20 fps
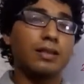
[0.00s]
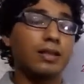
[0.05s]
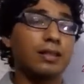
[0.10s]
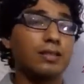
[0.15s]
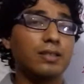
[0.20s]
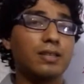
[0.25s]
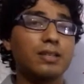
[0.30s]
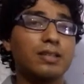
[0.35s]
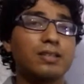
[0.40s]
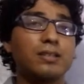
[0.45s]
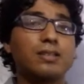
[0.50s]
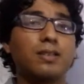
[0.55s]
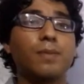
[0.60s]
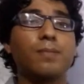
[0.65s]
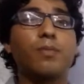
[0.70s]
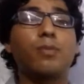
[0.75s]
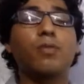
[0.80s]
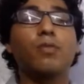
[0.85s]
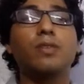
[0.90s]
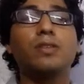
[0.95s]
This is the
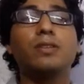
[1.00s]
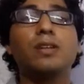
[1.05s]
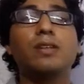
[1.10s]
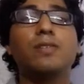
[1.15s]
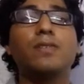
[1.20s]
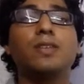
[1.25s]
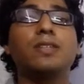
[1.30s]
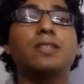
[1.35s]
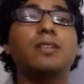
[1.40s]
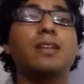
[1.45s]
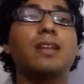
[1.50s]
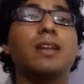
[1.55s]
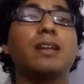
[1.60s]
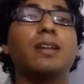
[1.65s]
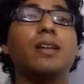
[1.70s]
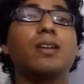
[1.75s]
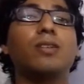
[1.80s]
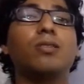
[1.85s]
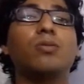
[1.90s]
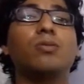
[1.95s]
provision which is
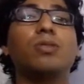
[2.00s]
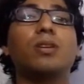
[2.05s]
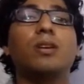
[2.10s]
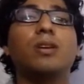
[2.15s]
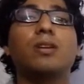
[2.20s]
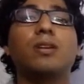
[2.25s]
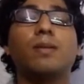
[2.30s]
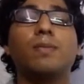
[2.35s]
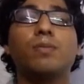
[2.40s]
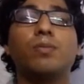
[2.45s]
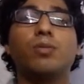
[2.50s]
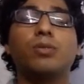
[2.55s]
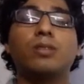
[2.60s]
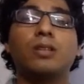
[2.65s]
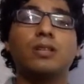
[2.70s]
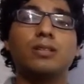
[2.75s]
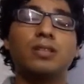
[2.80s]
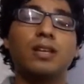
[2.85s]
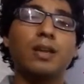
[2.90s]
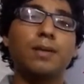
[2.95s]
relating to the
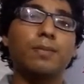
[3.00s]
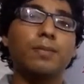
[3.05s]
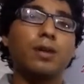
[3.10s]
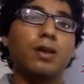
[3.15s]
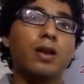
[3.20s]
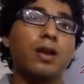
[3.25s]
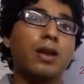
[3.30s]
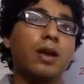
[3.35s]
composition scheme.